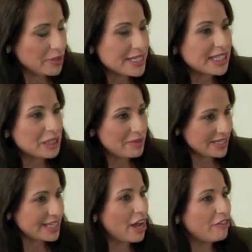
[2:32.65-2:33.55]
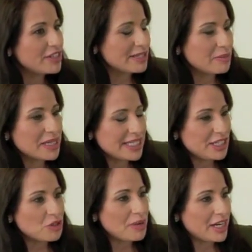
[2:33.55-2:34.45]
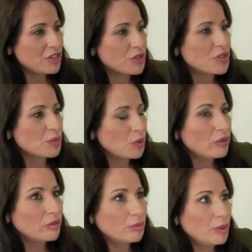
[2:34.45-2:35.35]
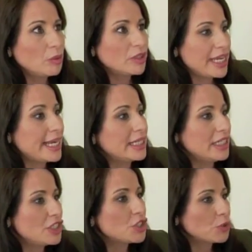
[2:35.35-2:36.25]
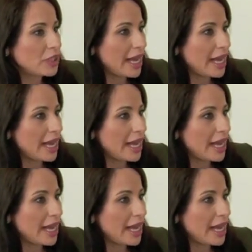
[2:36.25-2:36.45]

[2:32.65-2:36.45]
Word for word: basically myself and some of my senior managers, and we'll we will take an industry